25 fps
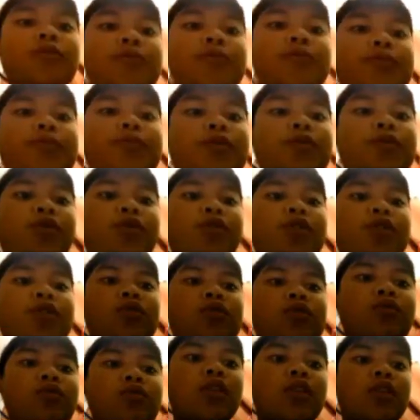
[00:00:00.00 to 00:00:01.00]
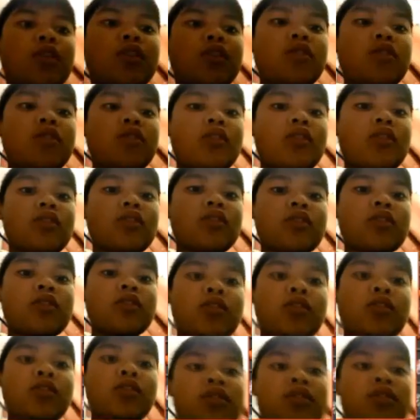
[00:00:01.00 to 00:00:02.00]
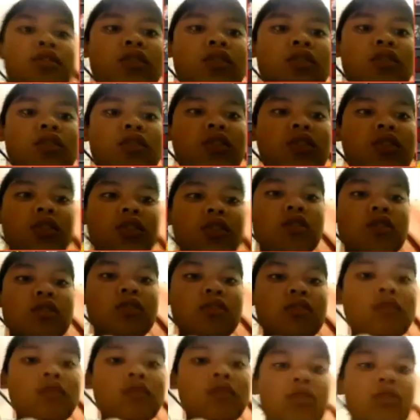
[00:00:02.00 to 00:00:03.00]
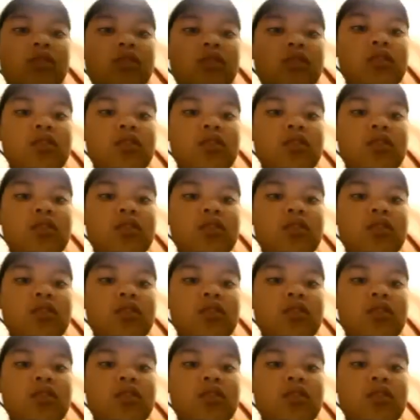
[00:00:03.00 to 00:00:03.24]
You can do it any color. Uh,